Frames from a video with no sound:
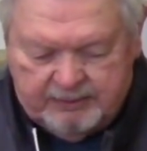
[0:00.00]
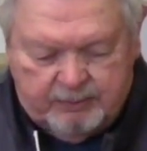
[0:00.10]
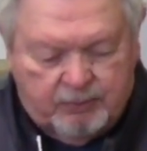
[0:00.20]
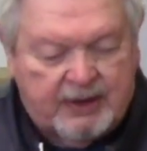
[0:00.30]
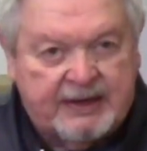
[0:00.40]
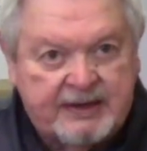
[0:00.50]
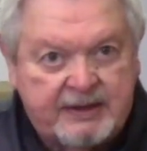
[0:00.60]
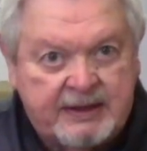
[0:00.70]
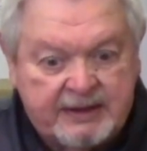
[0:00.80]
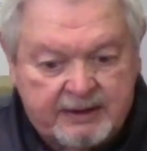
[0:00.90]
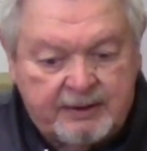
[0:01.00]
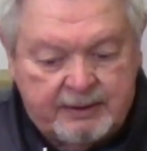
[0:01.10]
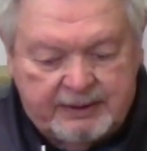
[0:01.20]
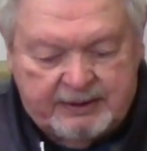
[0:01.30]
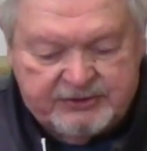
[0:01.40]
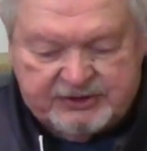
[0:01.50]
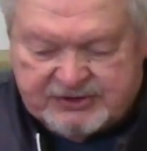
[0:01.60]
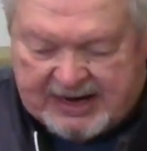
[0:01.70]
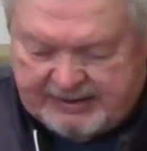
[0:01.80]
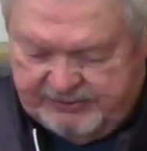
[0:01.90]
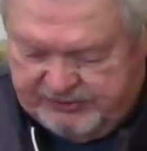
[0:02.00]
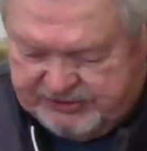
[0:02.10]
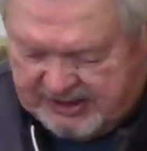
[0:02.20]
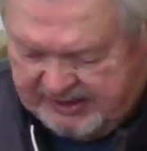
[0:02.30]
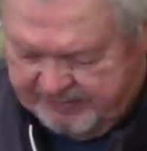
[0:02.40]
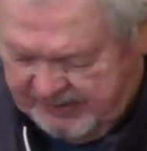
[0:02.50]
What I did here is exactly the same